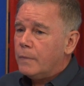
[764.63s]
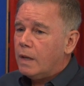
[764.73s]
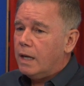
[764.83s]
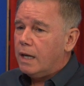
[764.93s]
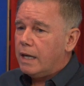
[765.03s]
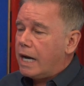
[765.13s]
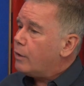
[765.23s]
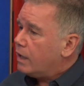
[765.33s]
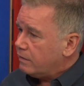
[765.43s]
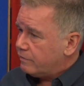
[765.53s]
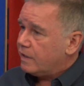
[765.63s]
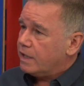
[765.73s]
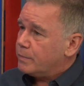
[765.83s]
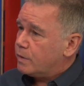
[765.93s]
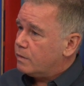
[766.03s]
Uh, Ariane
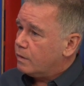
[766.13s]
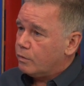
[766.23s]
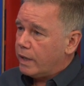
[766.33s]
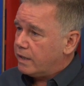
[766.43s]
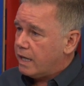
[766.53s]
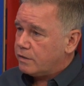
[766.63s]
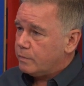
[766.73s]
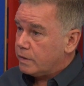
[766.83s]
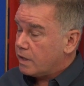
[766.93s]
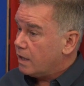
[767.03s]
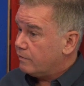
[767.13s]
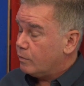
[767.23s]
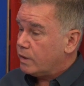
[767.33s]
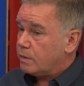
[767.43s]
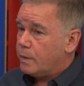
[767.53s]
Phillips, the great costume designer
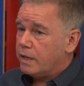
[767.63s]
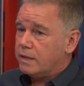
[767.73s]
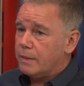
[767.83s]
for Once Upon a